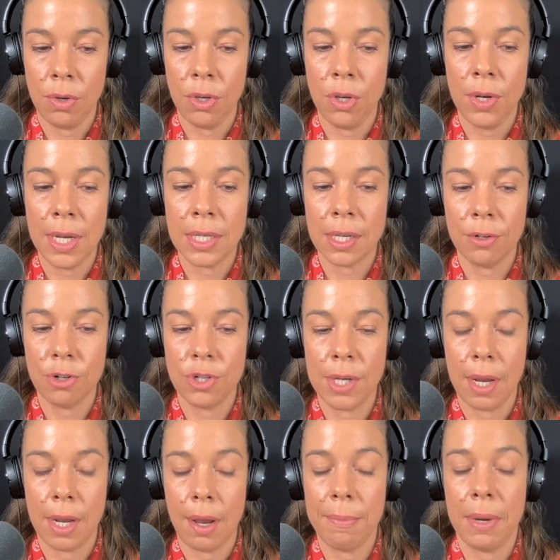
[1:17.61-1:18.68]
you need to
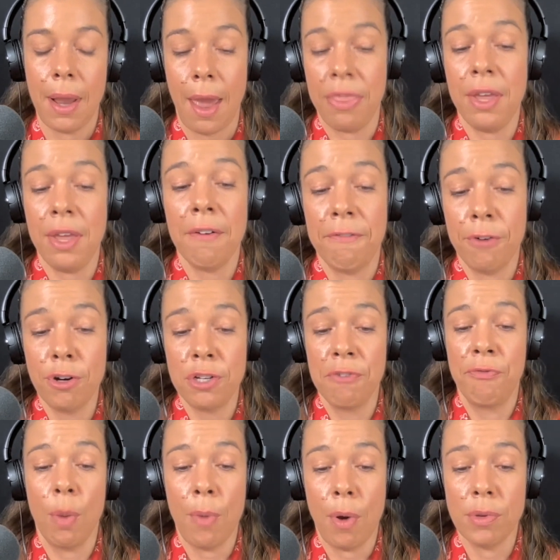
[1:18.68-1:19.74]
understand, I mean, I think first and
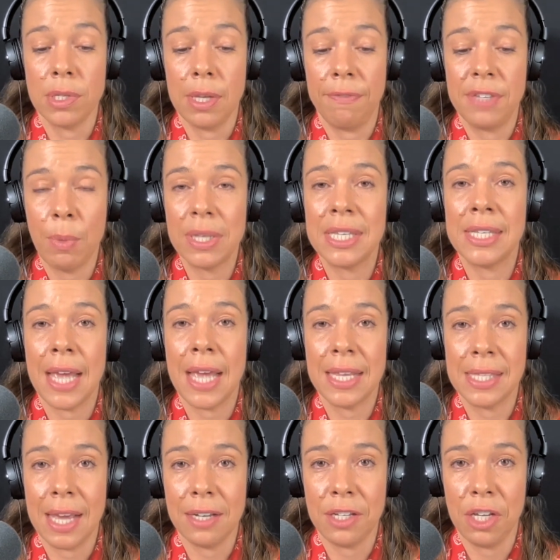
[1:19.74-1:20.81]
foremost, if someone says
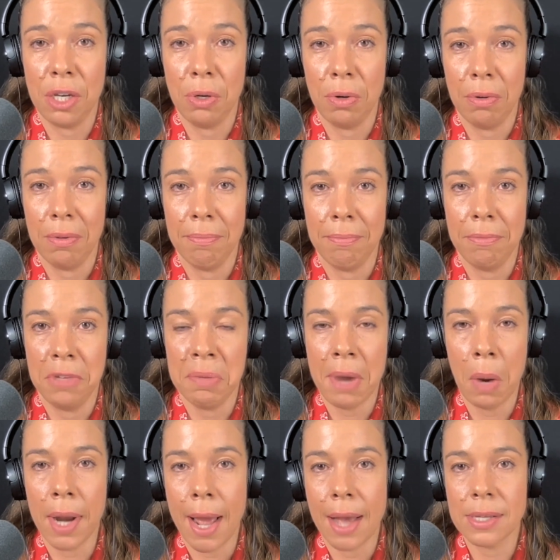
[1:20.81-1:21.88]
that to you, you might
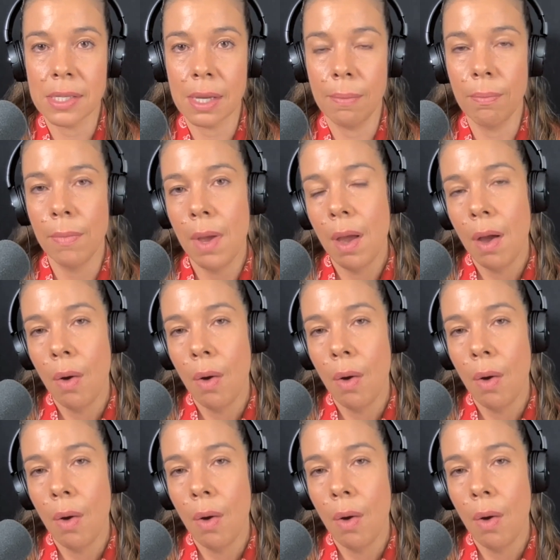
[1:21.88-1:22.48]
want to ask them,